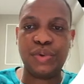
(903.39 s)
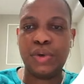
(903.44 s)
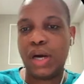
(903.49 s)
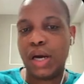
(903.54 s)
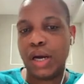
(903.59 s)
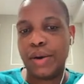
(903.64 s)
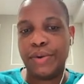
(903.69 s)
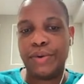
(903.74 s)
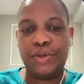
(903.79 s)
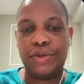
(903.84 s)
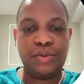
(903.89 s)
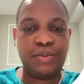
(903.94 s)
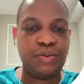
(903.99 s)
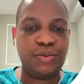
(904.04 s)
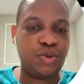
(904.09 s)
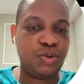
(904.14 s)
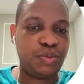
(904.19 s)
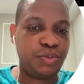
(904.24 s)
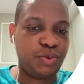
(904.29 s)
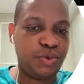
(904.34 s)
how you're
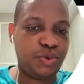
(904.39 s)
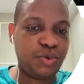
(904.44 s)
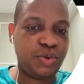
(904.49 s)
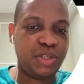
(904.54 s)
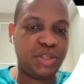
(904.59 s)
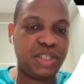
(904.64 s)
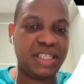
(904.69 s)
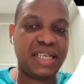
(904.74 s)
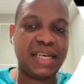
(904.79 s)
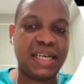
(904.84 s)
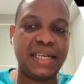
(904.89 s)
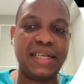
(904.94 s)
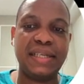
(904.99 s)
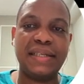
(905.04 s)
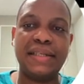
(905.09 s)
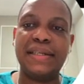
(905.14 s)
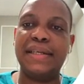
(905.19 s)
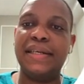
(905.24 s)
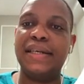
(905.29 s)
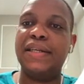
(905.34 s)
supposed to design it,
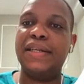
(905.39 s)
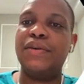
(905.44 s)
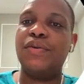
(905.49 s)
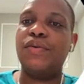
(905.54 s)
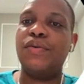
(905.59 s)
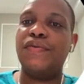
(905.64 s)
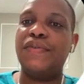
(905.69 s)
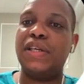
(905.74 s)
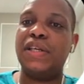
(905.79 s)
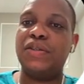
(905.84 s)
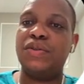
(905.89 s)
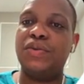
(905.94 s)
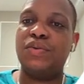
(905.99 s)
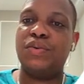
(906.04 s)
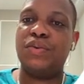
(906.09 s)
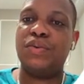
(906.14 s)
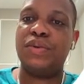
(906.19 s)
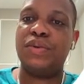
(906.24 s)
and all of that sort.